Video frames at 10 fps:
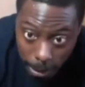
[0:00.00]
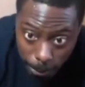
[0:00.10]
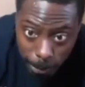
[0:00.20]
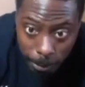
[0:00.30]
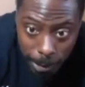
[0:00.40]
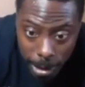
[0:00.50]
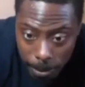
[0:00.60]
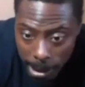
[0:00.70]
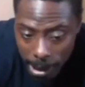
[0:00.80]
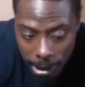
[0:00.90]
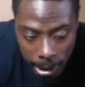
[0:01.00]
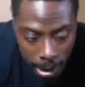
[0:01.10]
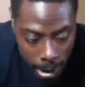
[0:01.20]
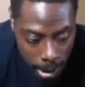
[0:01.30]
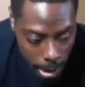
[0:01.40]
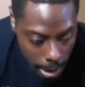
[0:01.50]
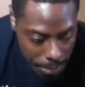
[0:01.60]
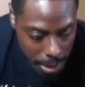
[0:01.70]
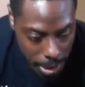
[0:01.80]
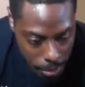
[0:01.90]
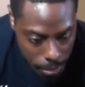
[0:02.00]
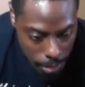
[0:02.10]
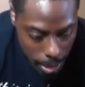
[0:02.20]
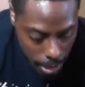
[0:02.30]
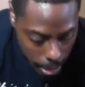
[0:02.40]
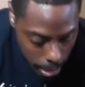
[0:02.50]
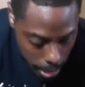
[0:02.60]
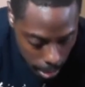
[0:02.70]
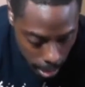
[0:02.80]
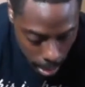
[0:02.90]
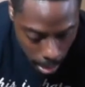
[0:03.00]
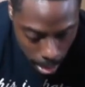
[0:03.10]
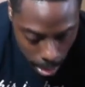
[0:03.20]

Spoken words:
If anybody is interested in,